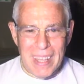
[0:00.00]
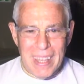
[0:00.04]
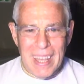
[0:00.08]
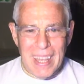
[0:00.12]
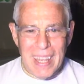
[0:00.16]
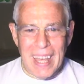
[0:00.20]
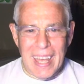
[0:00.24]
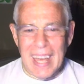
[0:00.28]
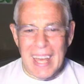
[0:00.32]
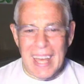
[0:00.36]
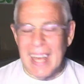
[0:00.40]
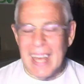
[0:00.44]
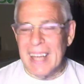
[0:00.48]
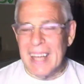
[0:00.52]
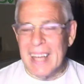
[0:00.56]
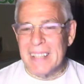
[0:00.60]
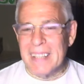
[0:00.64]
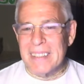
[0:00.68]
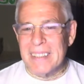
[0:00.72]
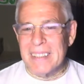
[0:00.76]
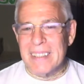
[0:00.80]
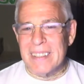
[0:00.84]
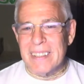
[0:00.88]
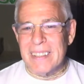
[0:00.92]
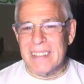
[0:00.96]

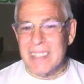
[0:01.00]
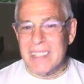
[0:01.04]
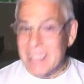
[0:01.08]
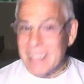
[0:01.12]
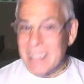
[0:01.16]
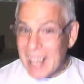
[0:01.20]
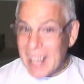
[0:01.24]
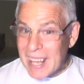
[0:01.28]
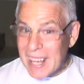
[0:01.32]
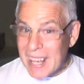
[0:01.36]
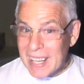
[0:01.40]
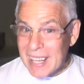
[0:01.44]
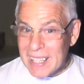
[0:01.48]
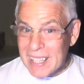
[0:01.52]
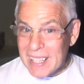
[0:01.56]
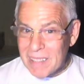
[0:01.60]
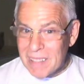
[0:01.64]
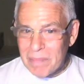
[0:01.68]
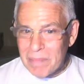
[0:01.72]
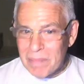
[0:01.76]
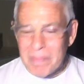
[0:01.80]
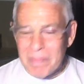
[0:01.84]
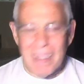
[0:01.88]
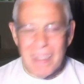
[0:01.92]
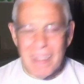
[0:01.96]
And today,
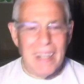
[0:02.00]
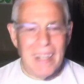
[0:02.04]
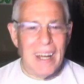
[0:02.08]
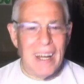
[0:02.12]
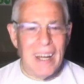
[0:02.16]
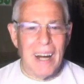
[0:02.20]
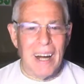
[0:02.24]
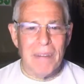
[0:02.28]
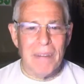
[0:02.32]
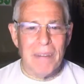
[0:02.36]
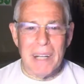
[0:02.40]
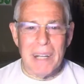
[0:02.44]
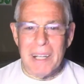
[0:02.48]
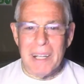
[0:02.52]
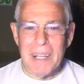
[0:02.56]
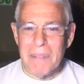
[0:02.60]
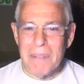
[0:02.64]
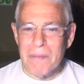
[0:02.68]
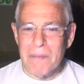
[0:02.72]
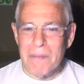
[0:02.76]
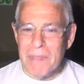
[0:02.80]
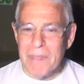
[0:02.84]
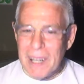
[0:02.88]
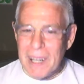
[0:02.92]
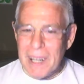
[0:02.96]
our
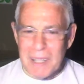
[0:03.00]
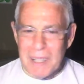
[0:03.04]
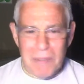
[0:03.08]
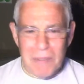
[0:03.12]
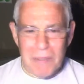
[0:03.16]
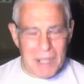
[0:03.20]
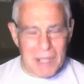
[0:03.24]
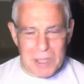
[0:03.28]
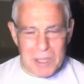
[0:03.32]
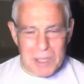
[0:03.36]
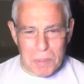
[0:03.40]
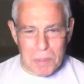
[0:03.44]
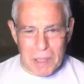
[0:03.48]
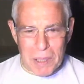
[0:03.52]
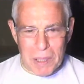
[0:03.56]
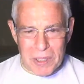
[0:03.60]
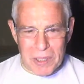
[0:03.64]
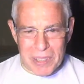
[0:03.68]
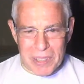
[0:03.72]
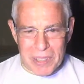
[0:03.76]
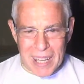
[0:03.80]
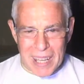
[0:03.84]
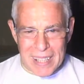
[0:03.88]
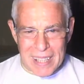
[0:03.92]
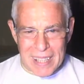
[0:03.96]
very, very, very special
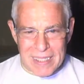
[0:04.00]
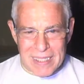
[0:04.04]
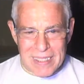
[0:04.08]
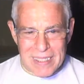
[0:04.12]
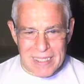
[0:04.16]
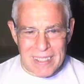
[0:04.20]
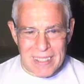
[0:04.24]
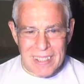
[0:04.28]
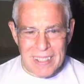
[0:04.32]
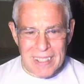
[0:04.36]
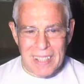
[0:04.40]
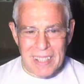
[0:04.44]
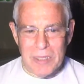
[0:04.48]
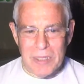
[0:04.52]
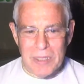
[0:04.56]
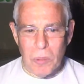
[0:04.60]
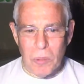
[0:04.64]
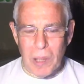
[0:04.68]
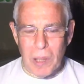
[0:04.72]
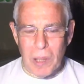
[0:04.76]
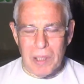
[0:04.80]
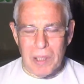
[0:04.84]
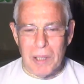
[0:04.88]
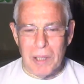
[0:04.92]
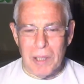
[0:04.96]
guest, I'd like to
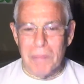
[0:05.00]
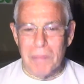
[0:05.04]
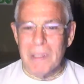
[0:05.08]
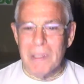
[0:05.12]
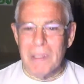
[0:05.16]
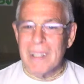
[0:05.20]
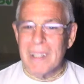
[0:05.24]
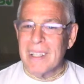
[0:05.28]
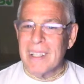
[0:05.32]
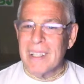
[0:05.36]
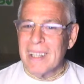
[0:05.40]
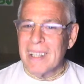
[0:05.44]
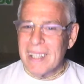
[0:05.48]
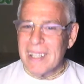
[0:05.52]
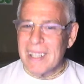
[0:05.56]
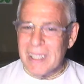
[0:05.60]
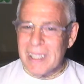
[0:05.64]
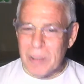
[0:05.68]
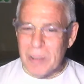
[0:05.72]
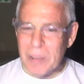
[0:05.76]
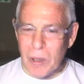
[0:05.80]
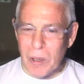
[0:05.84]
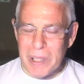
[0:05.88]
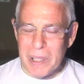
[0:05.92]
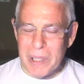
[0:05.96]
welcome His
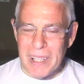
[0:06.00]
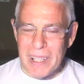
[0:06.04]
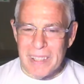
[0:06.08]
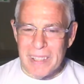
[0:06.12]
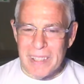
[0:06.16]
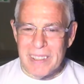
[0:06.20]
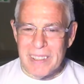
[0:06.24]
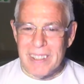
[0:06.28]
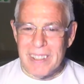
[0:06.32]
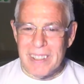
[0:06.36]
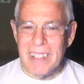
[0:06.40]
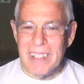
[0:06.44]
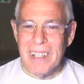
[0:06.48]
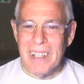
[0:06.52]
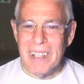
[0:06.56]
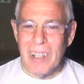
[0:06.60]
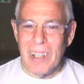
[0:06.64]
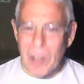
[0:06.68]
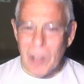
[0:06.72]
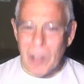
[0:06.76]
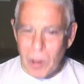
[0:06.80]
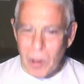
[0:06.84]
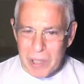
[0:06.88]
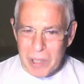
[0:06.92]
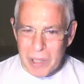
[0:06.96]
Holiness,
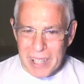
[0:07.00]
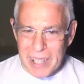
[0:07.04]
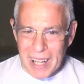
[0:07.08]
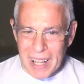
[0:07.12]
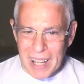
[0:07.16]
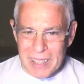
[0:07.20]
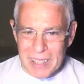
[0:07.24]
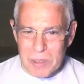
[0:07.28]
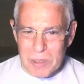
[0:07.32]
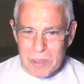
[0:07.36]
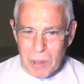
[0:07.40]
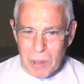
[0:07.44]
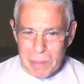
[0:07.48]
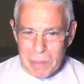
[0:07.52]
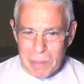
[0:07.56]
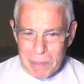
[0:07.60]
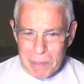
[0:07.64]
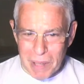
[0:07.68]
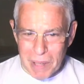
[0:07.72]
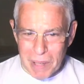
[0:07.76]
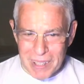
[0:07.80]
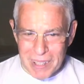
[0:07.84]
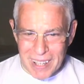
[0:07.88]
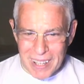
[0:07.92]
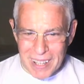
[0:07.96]
Lokanath Swami
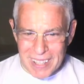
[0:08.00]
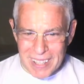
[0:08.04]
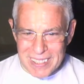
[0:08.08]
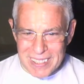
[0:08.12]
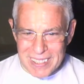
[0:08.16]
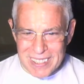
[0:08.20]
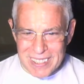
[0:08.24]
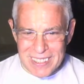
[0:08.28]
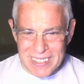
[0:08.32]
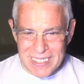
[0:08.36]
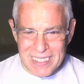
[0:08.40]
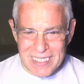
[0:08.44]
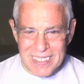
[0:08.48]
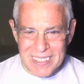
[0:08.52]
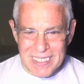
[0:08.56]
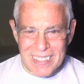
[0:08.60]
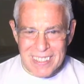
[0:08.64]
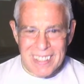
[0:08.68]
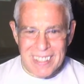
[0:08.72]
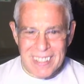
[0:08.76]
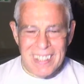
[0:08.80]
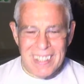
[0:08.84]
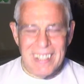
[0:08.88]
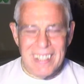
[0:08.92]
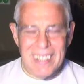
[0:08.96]
Maharaj,
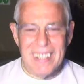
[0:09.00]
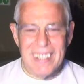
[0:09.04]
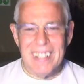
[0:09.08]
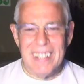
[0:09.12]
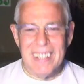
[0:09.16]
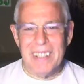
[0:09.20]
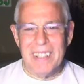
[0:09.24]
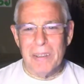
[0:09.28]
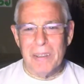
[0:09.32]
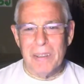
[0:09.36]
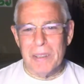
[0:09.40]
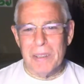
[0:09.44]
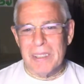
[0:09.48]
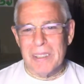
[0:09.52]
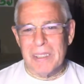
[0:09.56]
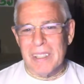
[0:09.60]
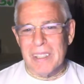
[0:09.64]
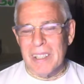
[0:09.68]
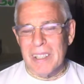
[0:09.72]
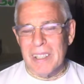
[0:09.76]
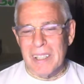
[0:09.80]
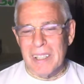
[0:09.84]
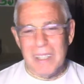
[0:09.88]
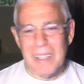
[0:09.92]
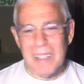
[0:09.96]
who's
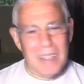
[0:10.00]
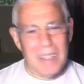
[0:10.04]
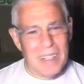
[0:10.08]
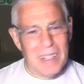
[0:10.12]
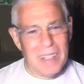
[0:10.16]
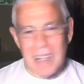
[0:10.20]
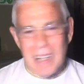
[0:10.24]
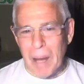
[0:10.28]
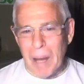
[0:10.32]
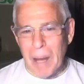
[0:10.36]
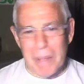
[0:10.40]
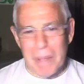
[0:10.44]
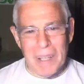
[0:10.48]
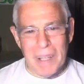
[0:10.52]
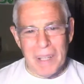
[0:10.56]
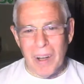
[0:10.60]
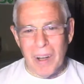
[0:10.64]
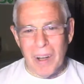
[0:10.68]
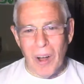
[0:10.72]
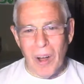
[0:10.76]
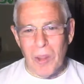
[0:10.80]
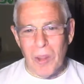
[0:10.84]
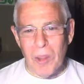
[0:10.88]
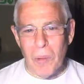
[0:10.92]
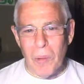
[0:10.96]
coming
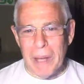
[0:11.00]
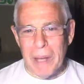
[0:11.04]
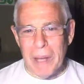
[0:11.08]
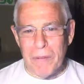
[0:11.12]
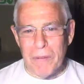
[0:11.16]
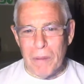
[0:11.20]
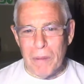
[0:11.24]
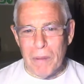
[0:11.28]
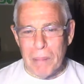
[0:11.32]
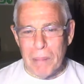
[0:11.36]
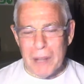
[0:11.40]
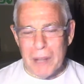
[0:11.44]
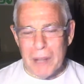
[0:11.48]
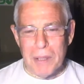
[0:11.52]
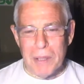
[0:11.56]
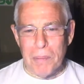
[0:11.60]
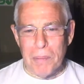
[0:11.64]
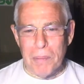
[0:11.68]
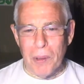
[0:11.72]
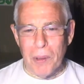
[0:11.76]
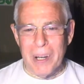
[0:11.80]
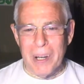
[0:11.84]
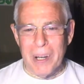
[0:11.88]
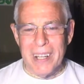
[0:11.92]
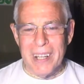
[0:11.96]
all the way from
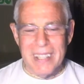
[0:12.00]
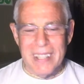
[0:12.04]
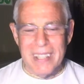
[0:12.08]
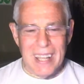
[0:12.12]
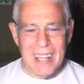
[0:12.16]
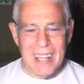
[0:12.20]
Pandharpur. And